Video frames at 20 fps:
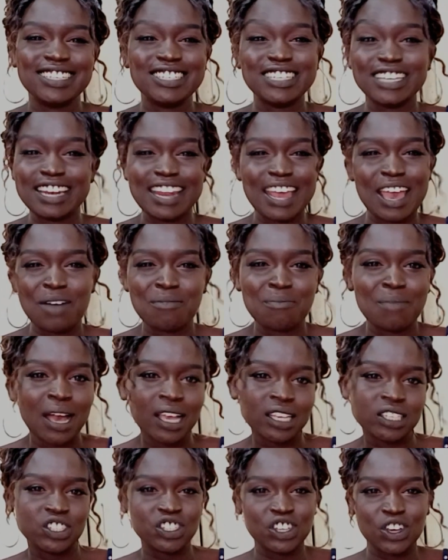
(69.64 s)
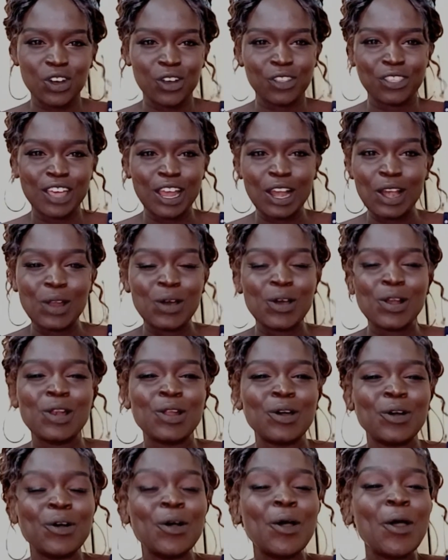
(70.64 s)
chini ya maji on the
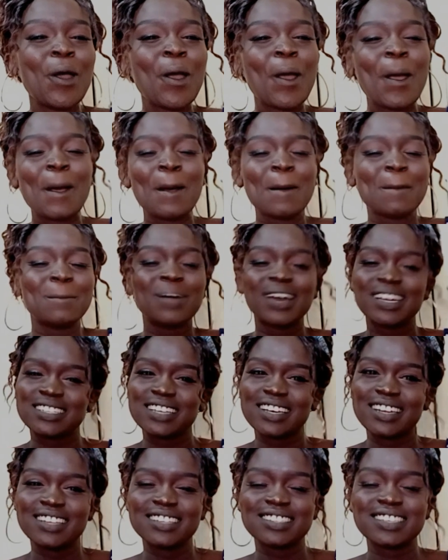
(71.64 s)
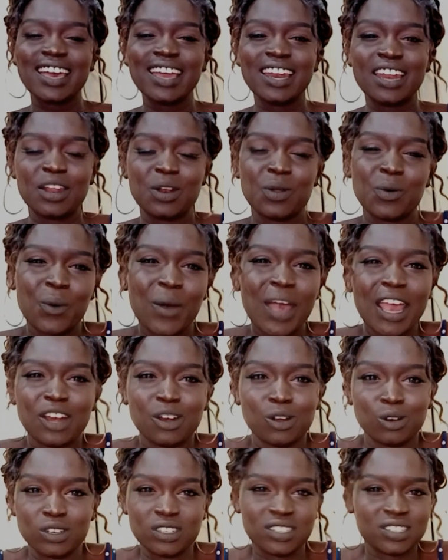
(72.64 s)
lolo. But I decided, why
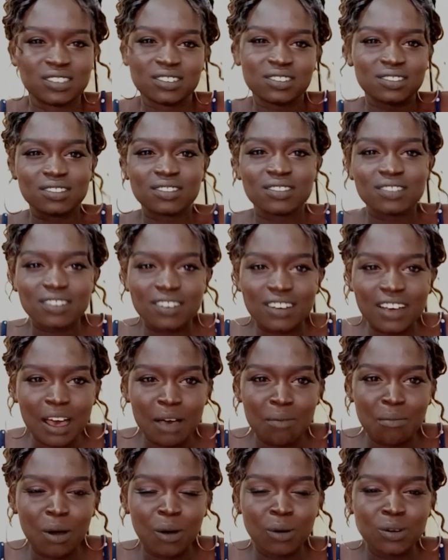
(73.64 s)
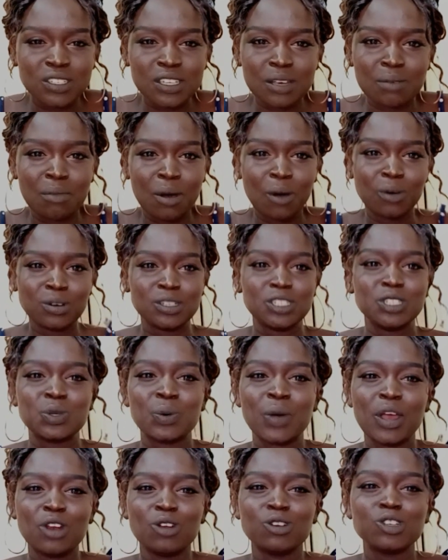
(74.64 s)
not come out about it?
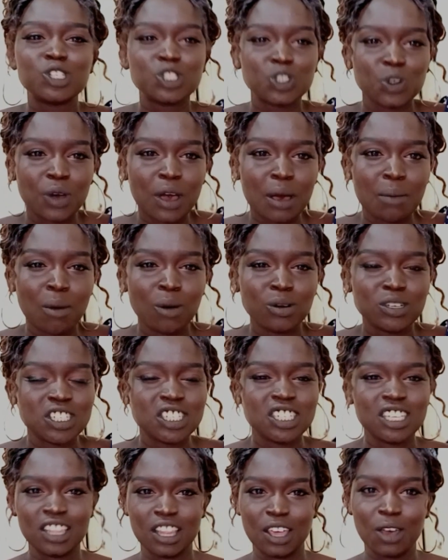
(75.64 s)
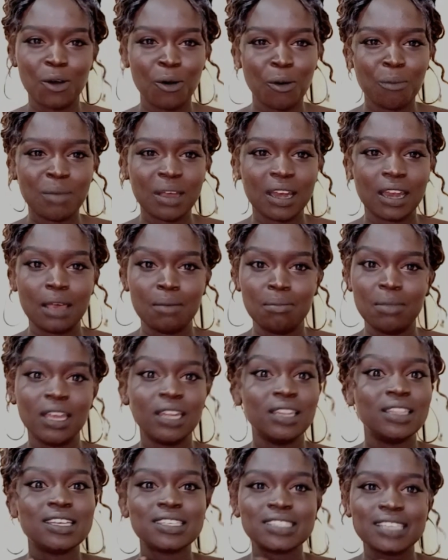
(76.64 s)
Why not talk about it in the open? I
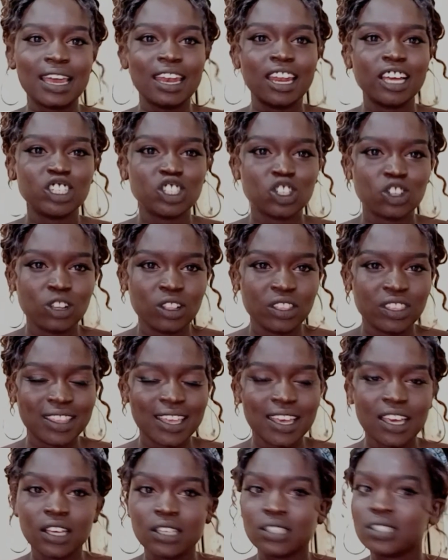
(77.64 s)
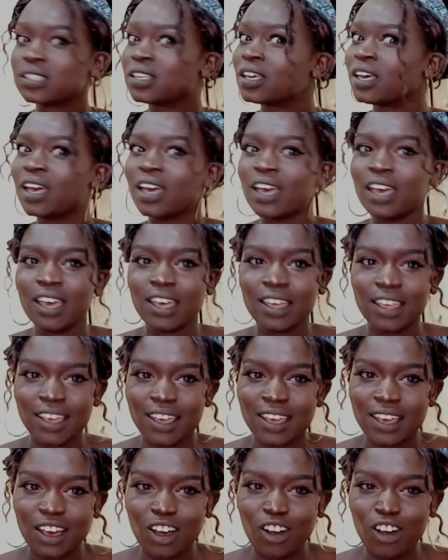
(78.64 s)
mean, these are natural things.
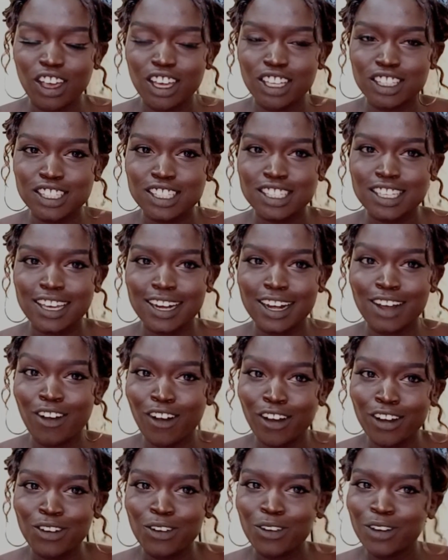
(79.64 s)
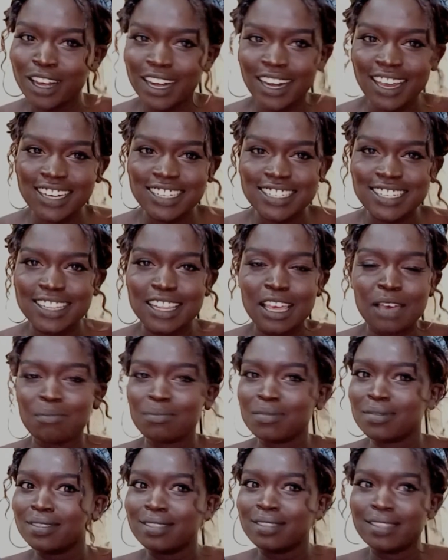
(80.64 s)
It's God who created
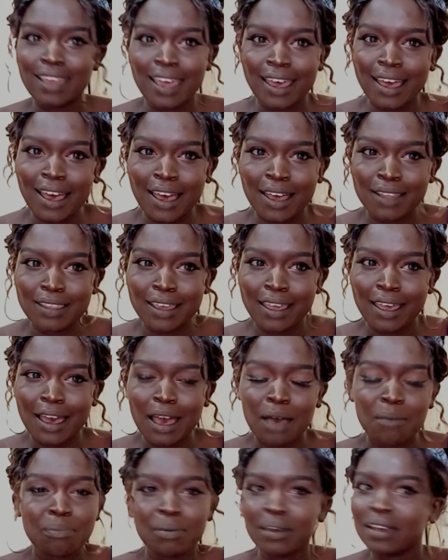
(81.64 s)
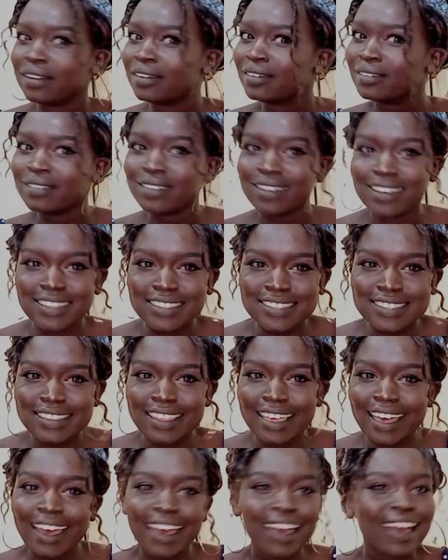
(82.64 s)
them. They happen. It's
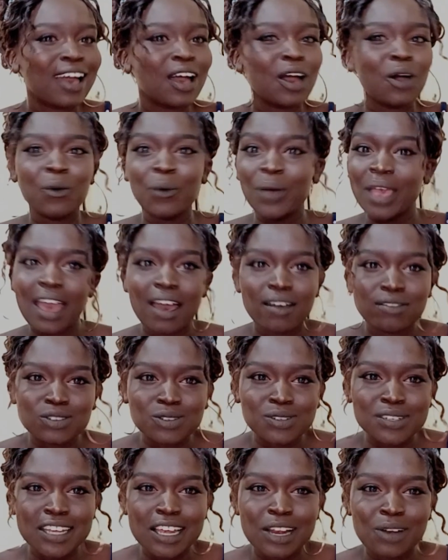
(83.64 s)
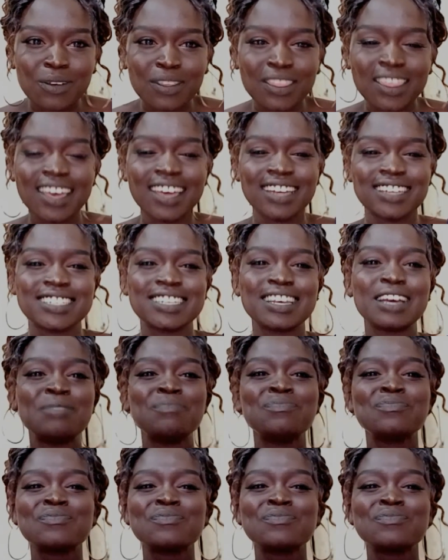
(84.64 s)
there. We have to deal with it.